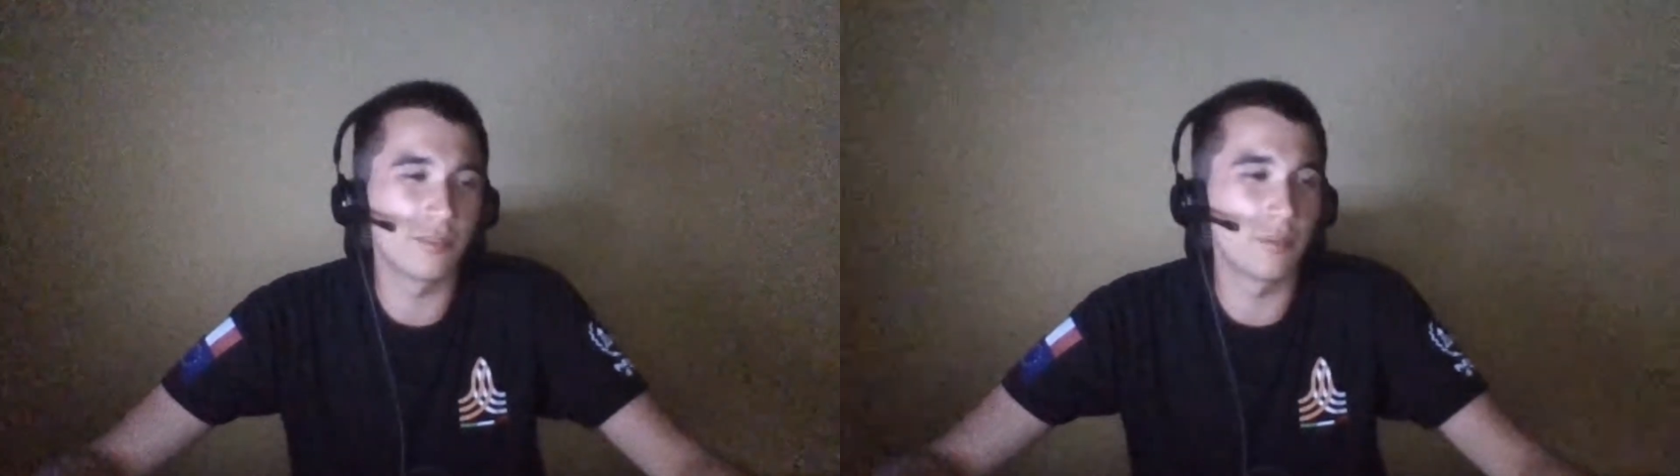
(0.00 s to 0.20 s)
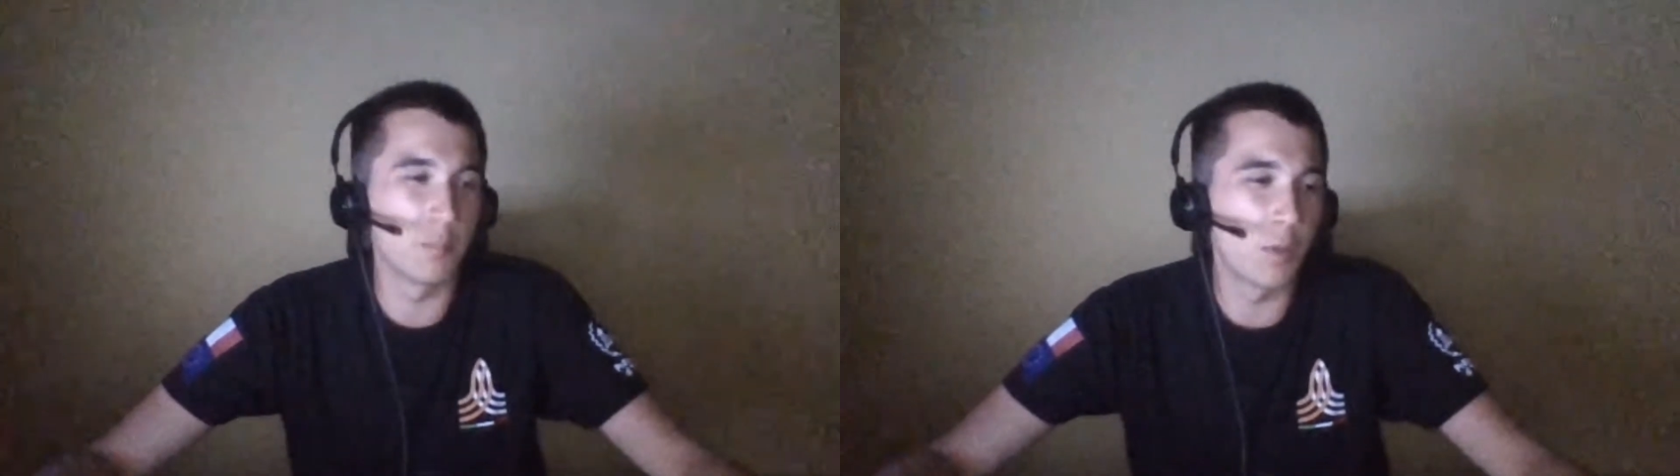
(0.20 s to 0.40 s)

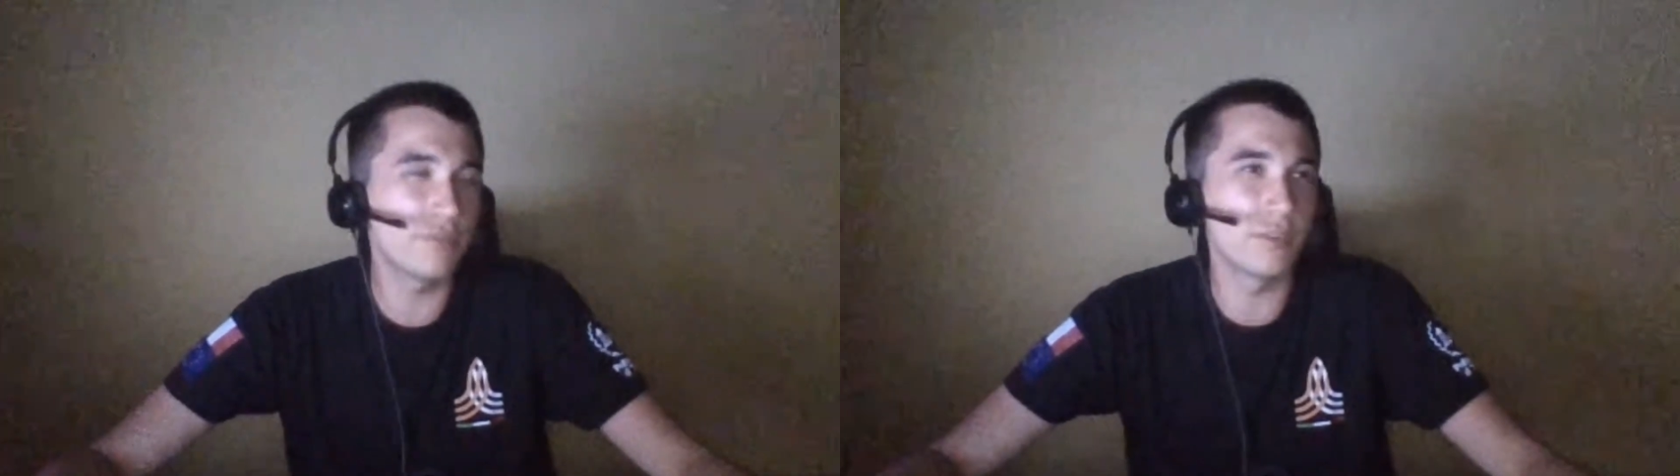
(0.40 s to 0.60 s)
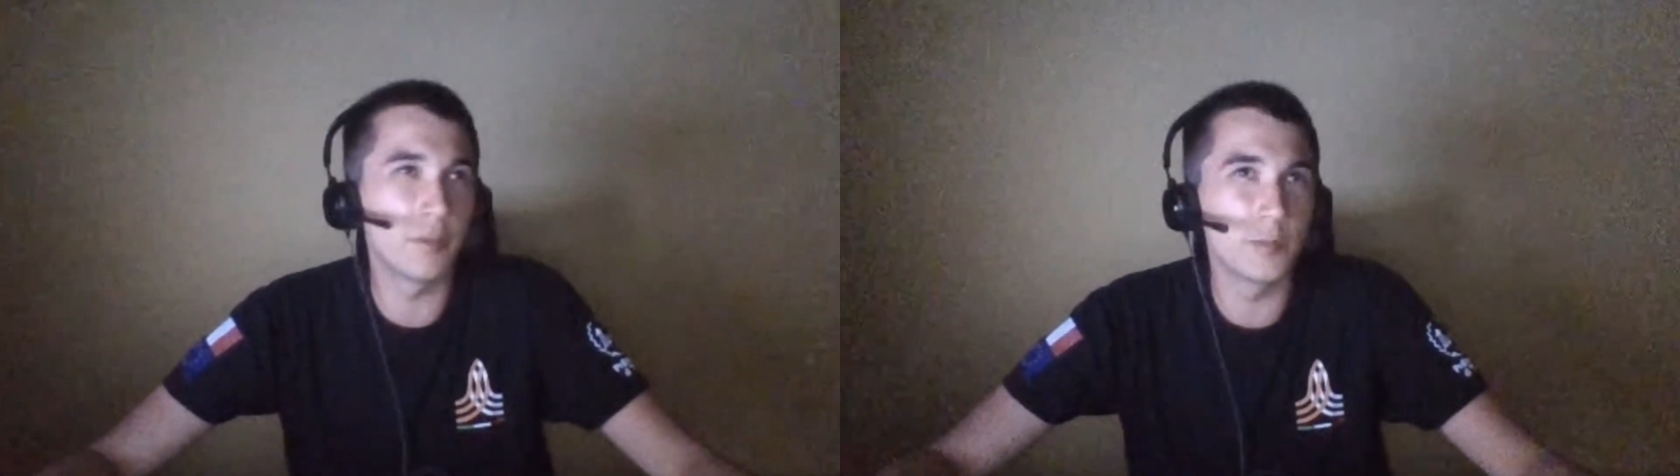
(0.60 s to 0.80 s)

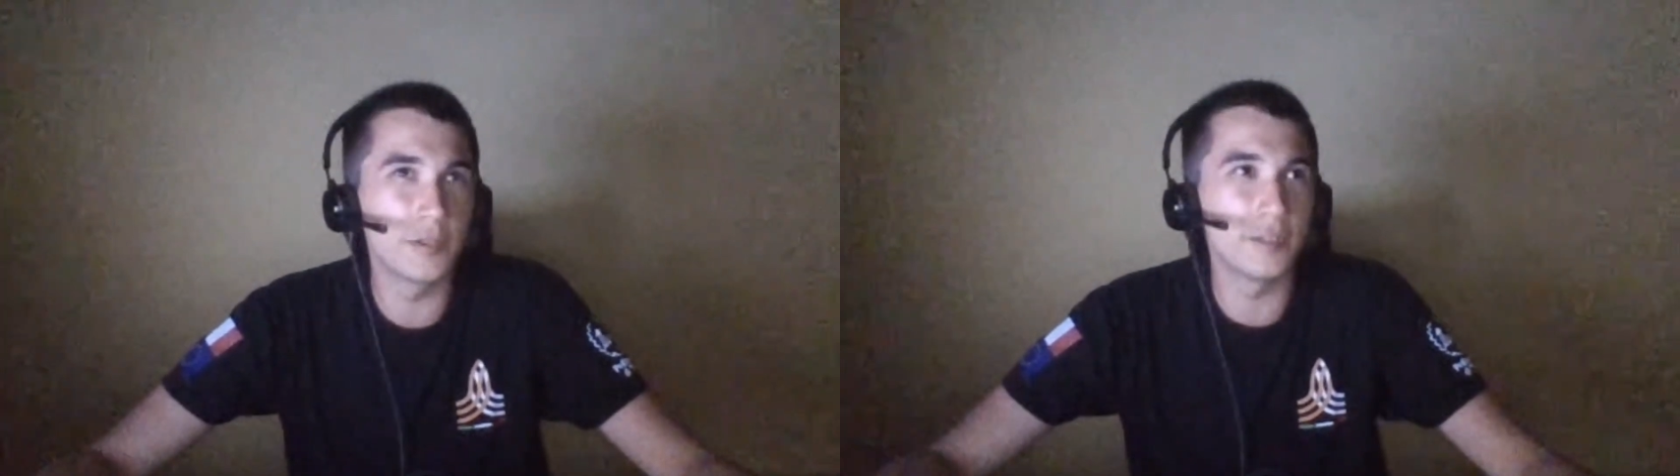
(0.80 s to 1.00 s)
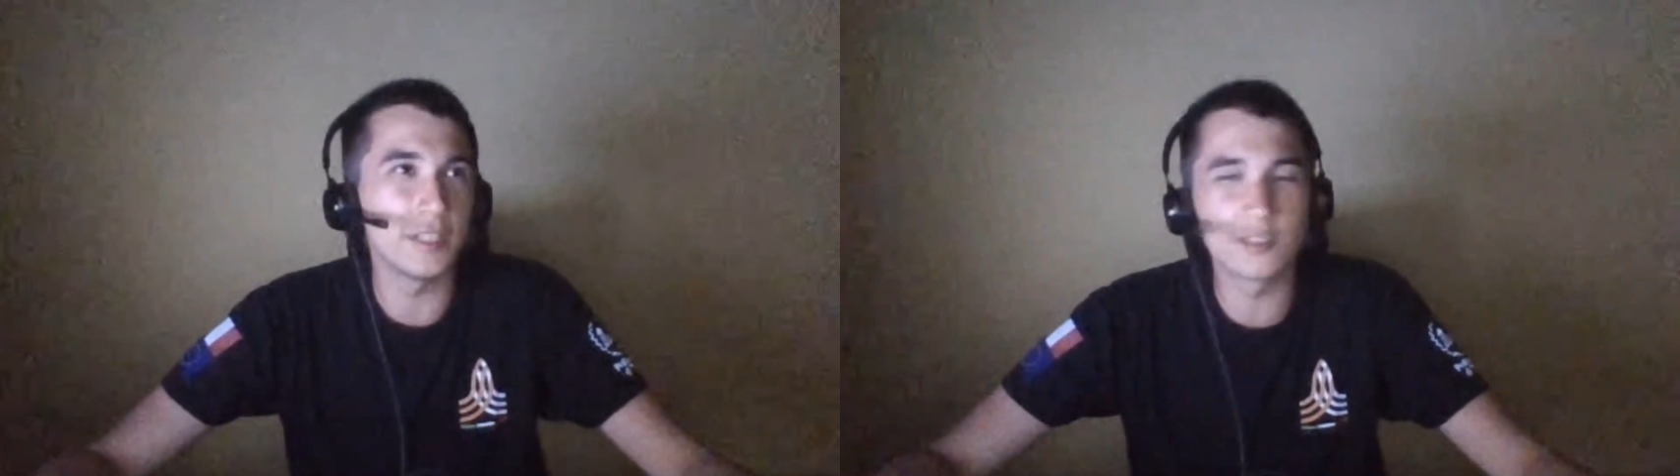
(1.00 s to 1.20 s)
both from
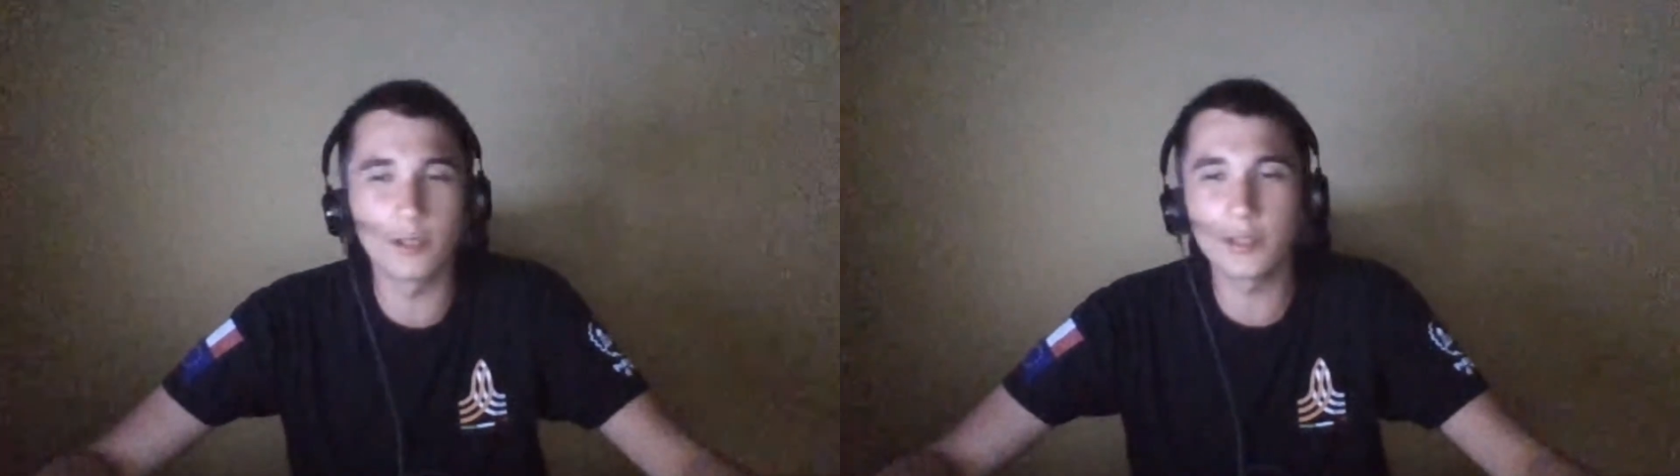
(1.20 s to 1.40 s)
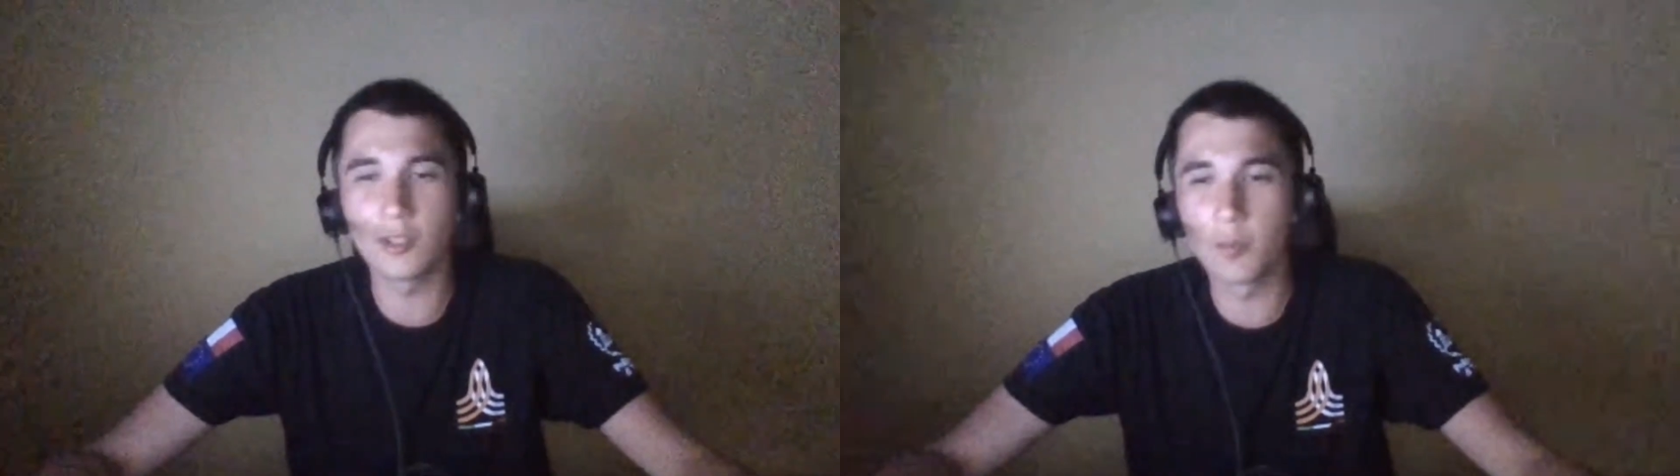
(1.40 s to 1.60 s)
the
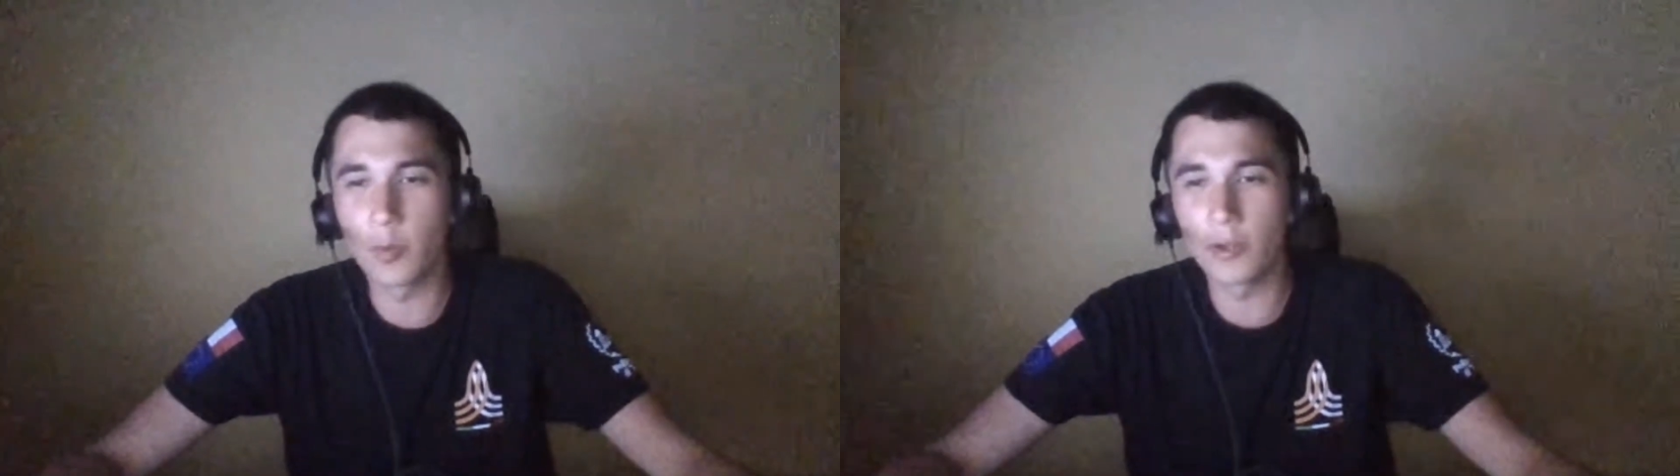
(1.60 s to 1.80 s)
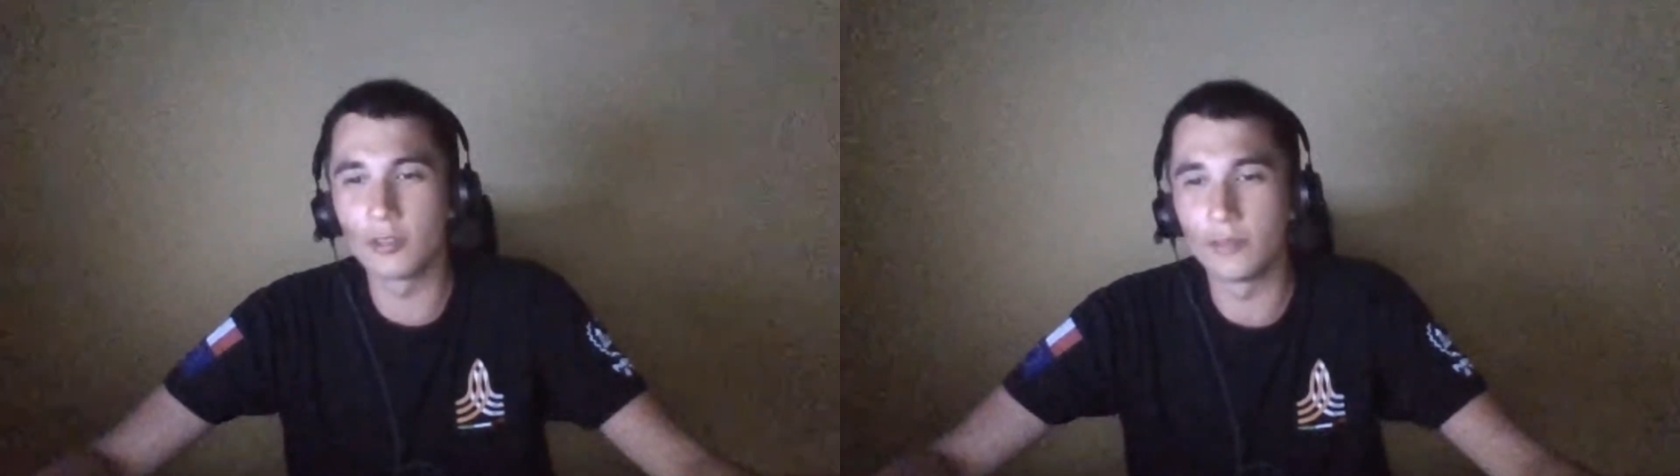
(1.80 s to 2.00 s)
historical
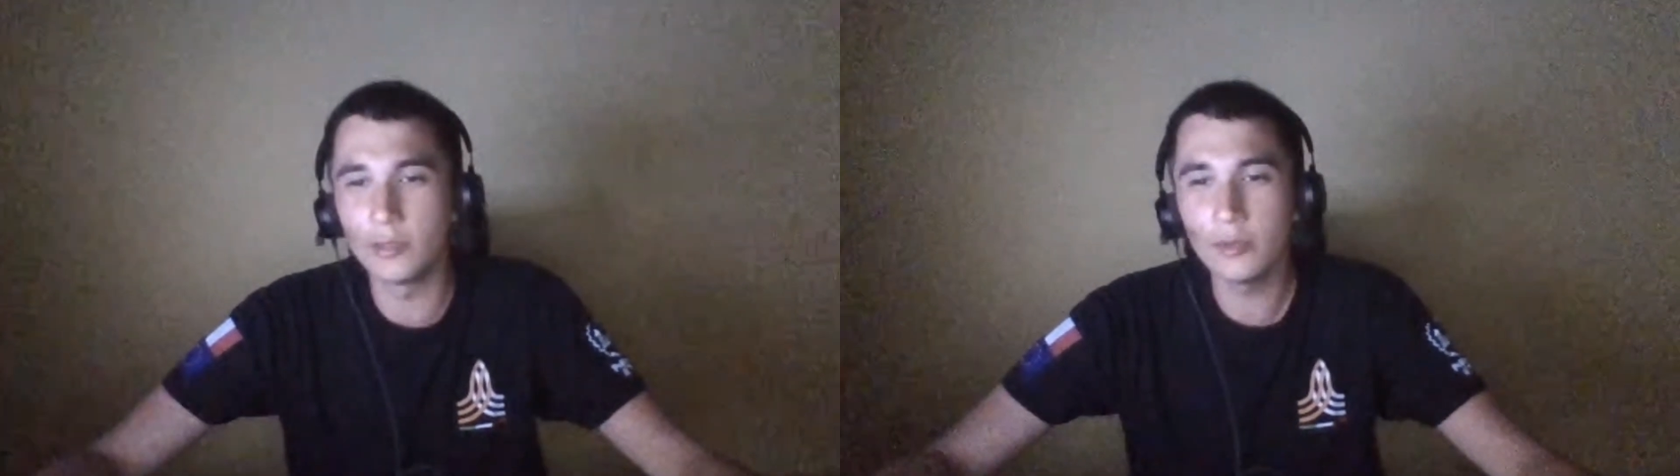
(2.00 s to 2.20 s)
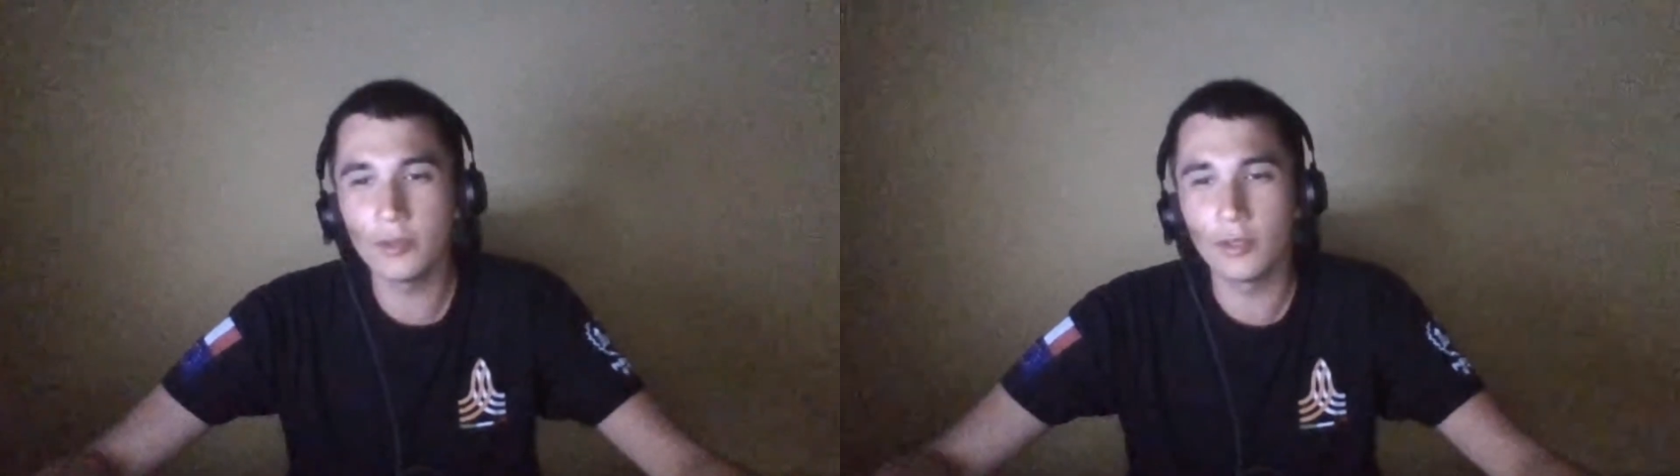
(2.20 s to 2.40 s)
point of
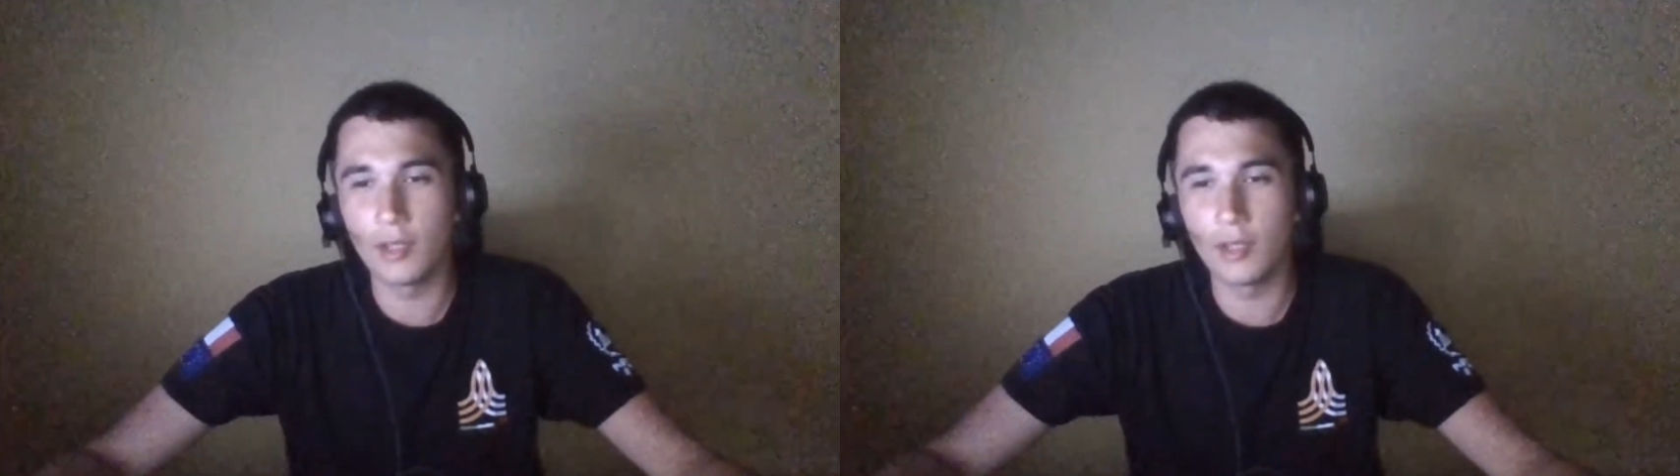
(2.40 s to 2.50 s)
view